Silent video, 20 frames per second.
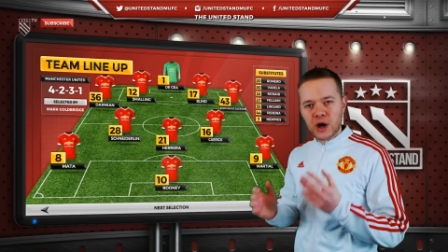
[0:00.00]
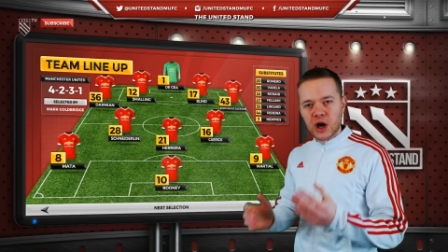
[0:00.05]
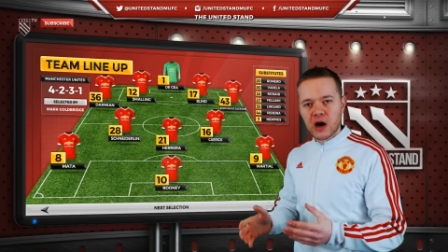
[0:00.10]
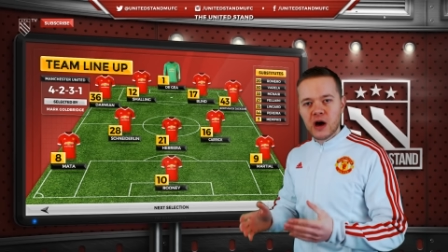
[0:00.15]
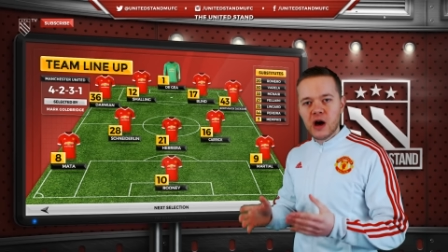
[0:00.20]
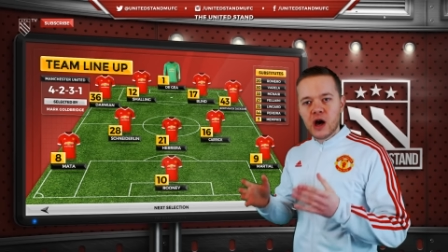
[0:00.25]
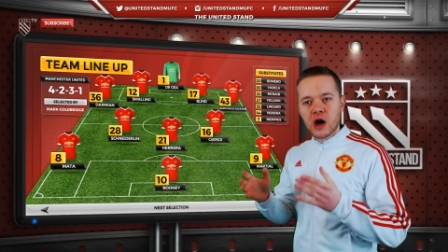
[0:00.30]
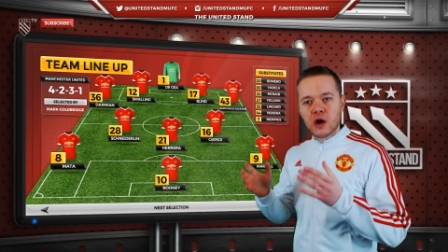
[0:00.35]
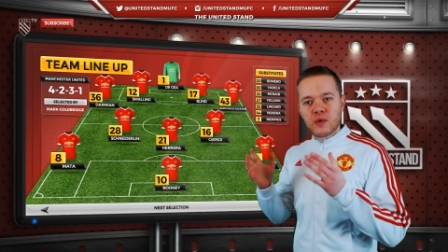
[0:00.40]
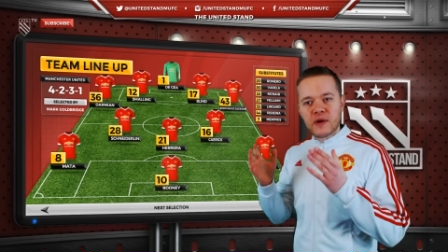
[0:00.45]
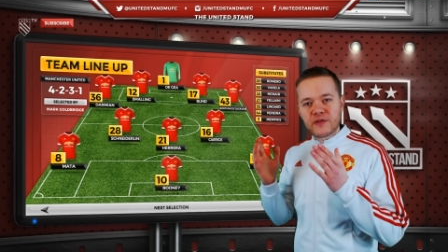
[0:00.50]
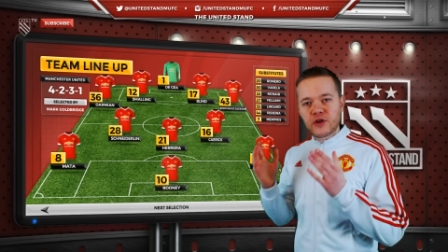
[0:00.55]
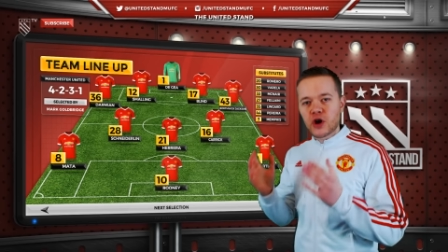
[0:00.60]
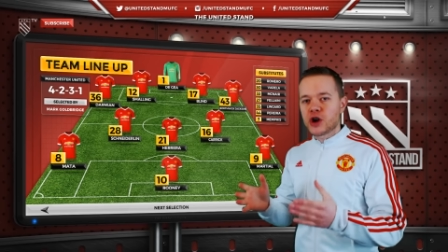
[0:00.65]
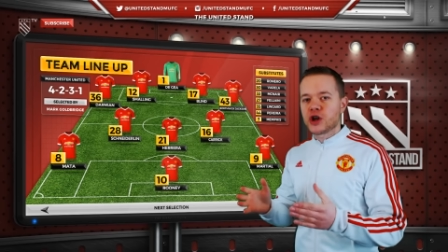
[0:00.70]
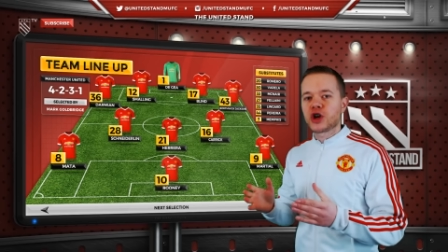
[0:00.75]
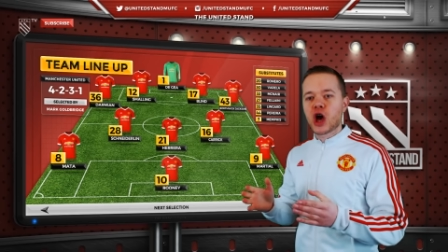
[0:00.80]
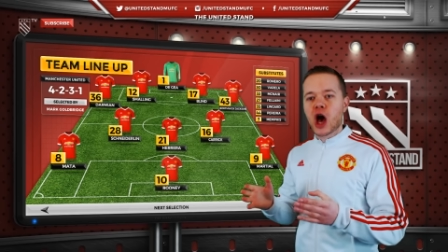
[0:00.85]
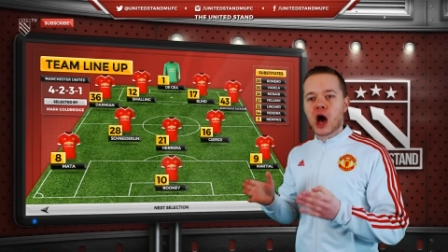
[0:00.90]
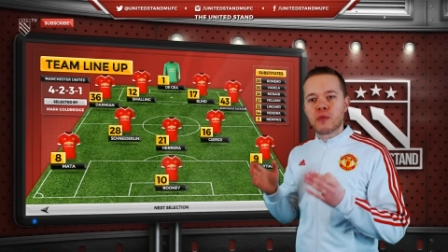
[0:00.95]
But we've
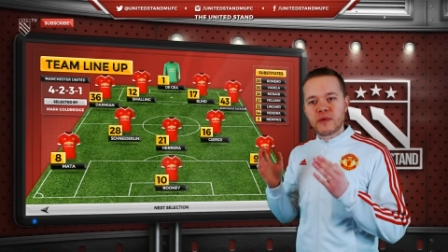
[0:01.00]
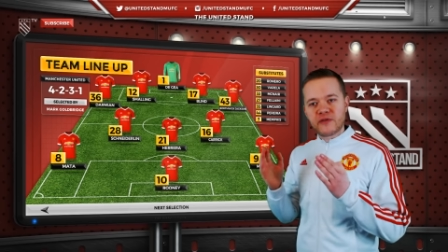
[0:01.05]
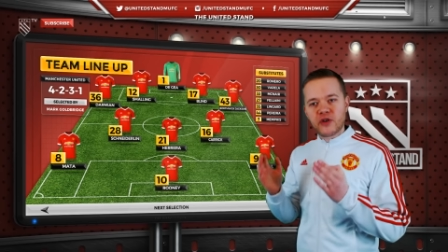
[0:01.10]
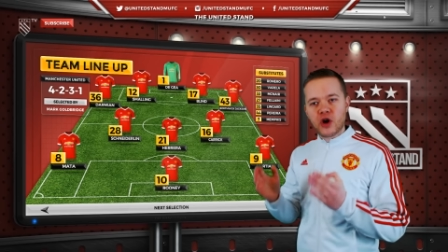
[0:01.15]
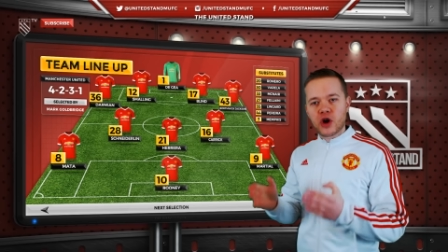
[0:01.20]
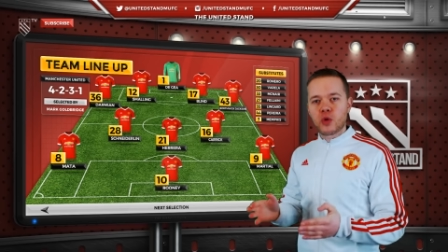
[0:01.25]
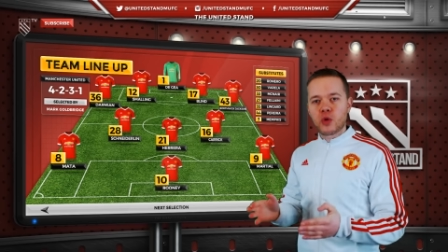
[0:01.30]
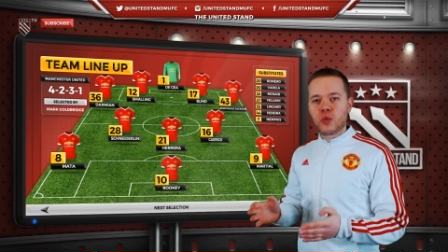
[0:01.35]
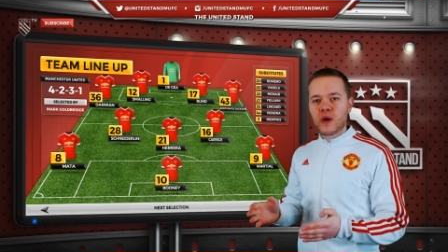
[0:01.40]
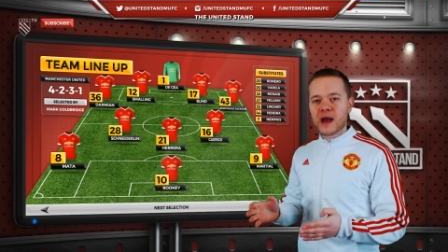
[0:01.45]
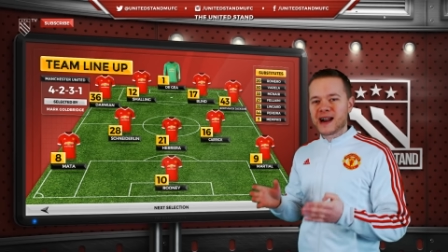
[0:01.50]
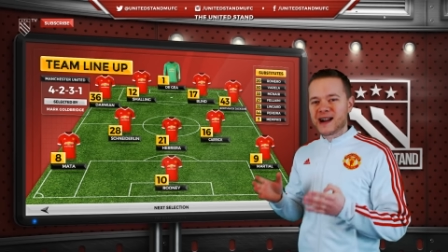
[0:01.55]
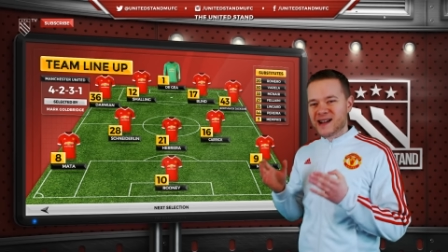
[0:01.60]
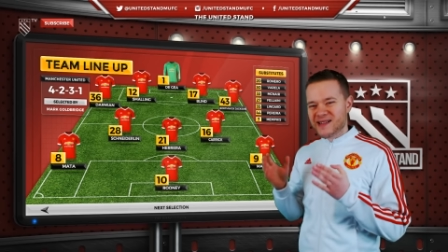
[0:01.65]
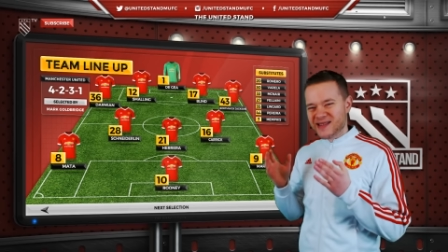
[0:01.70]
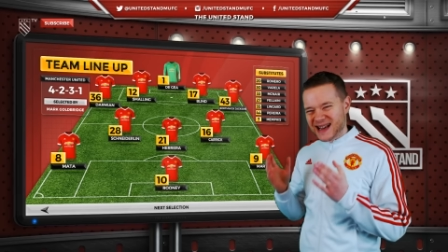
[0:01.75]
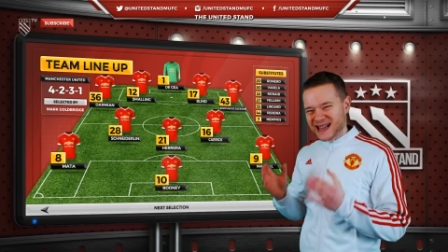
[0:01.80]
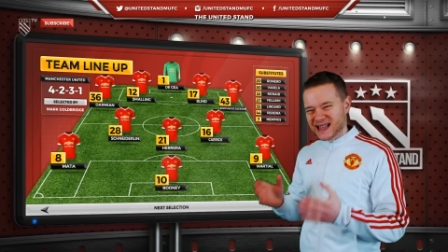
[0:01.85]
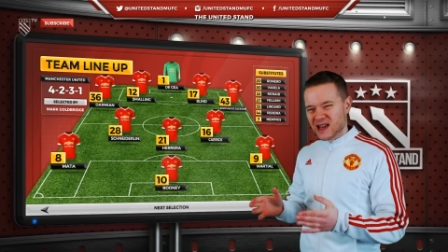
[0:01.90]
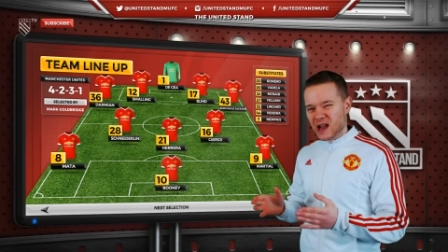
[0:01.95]
got to go and we've got to win, and I think